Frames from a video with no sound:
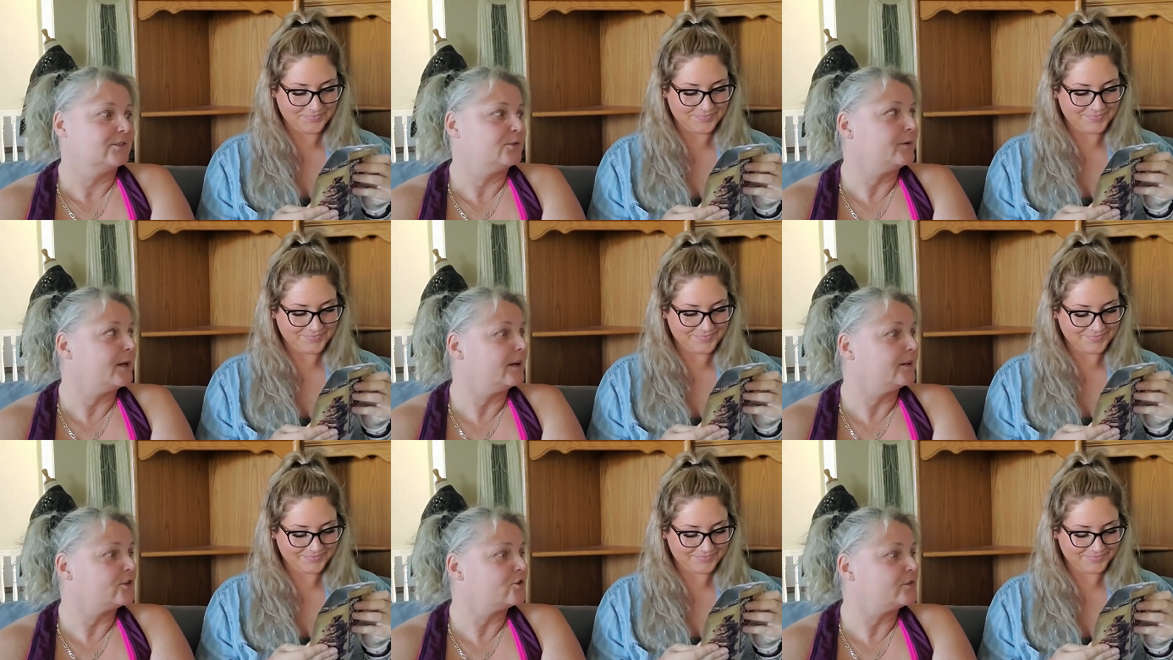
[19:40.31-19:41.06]
Speaker 1: Do we
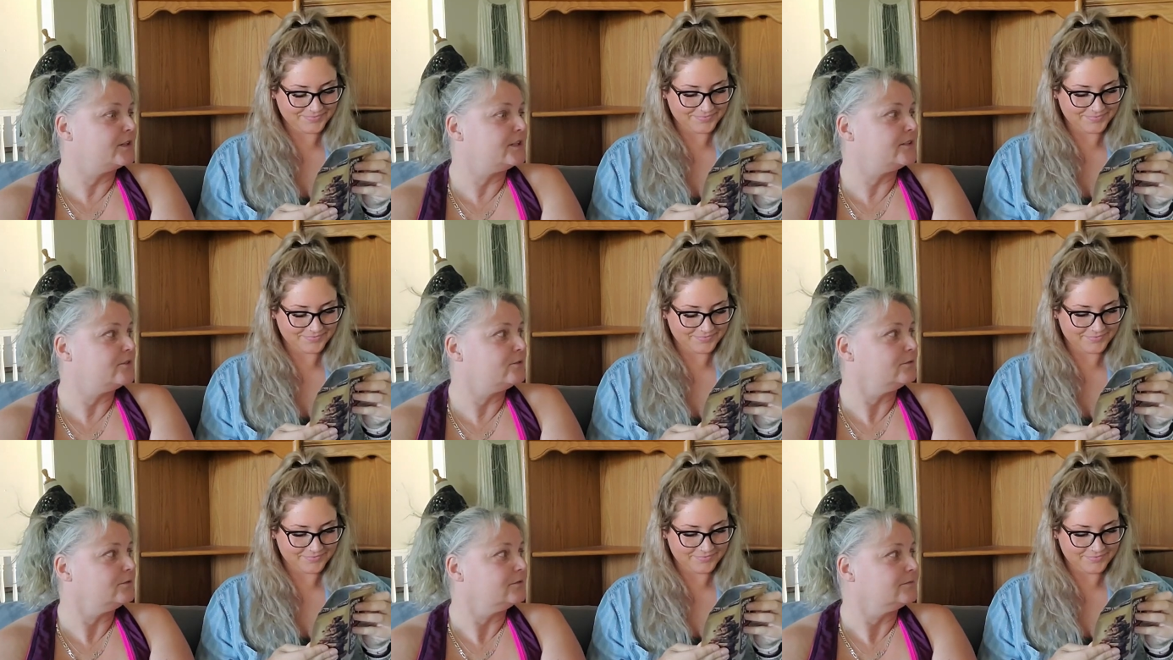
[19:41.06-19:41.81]
hug a tree
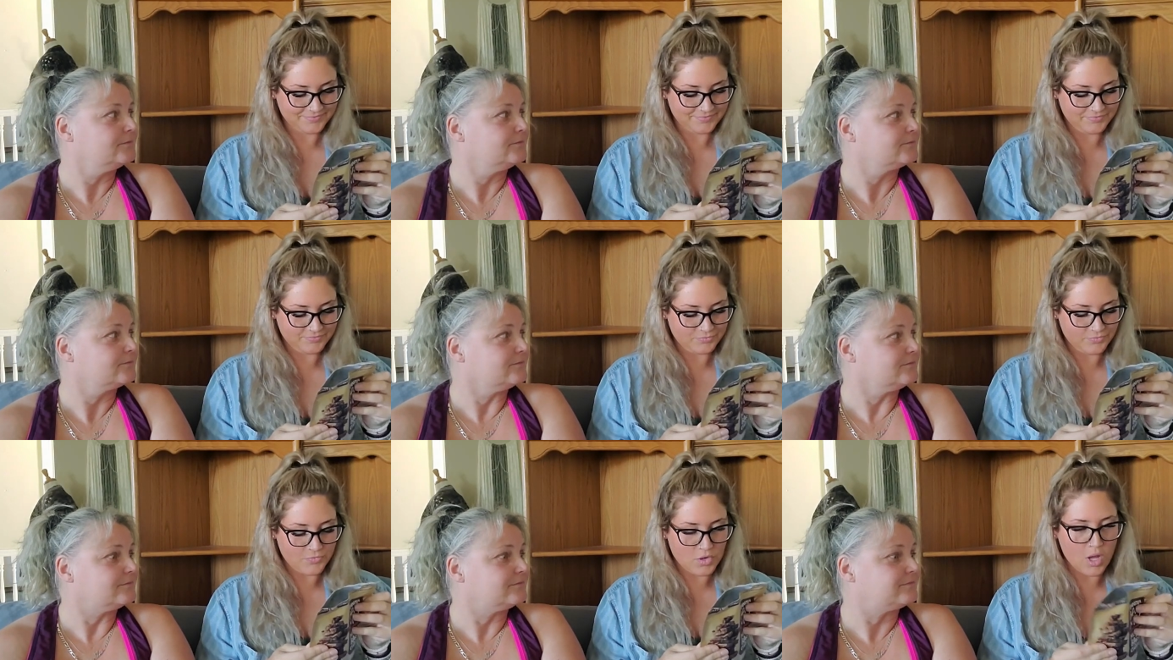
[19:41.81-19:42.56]
too?
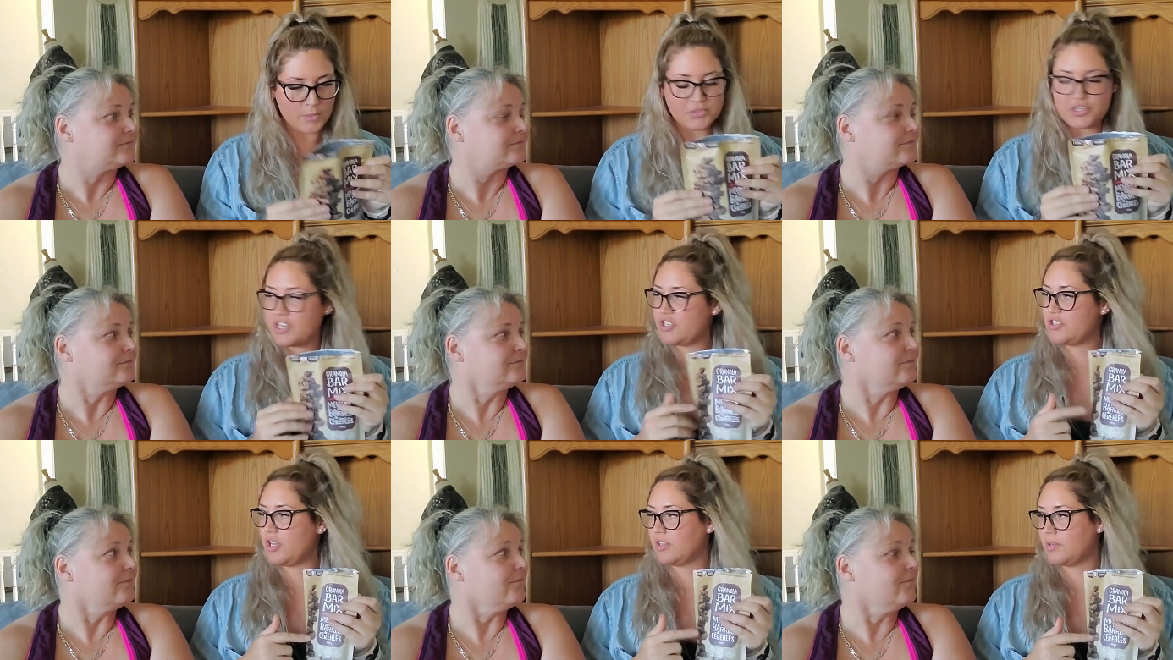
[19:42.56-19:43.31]
No, I'm sure you
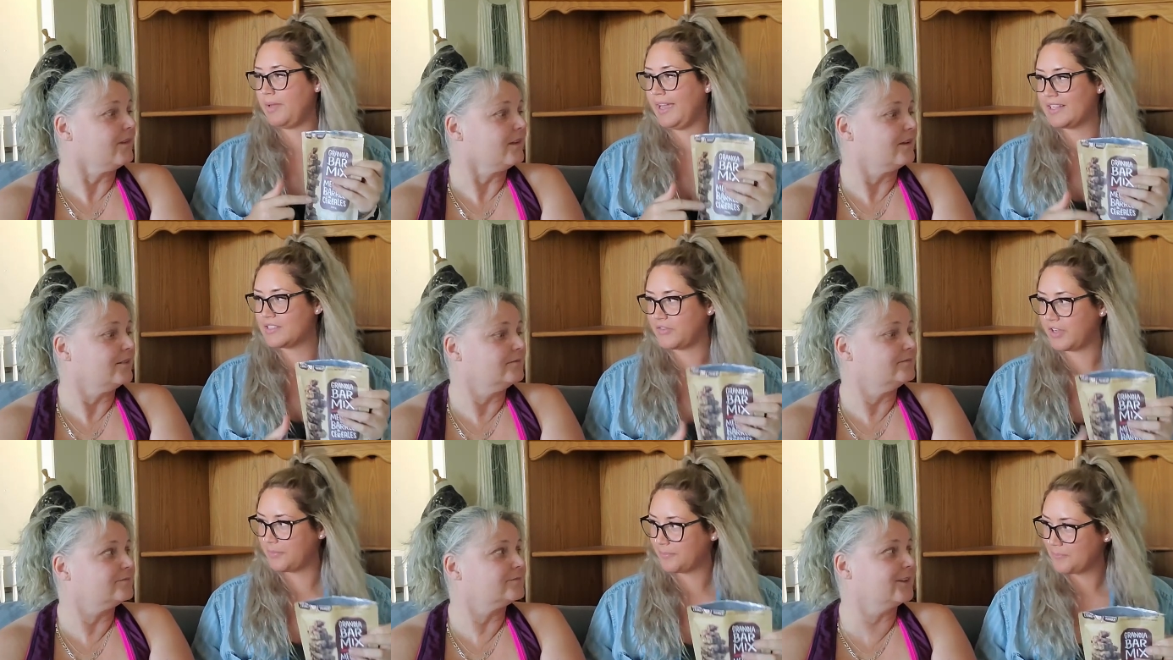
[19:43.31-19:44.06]
can just hug the bag. It's
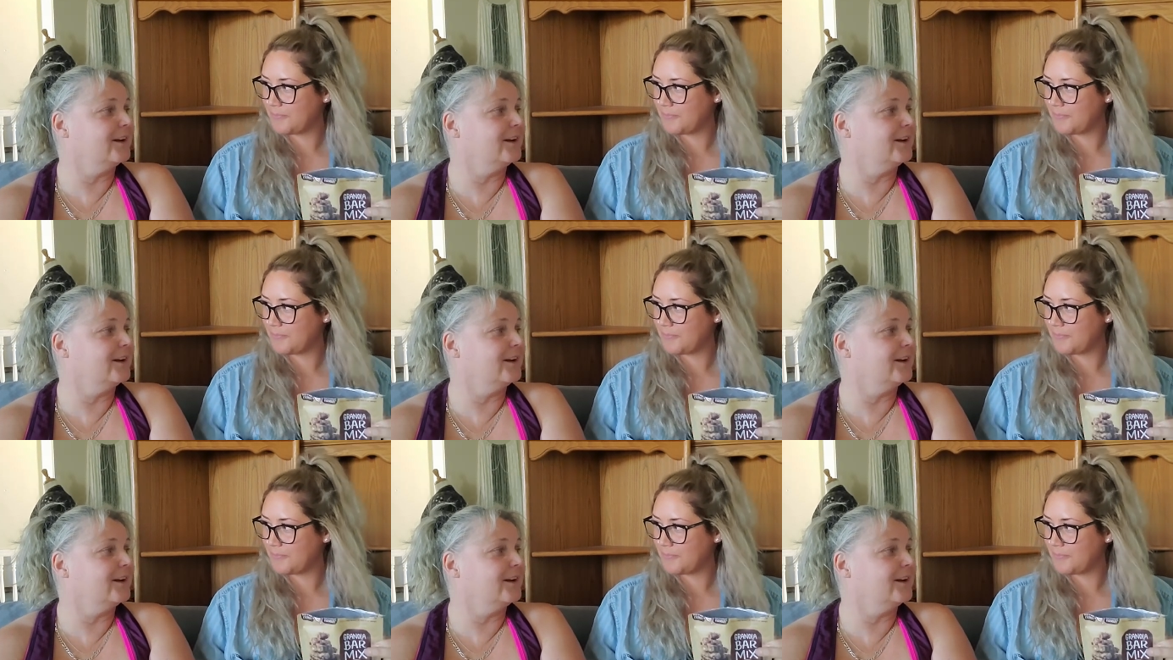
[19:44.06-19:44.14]
fine.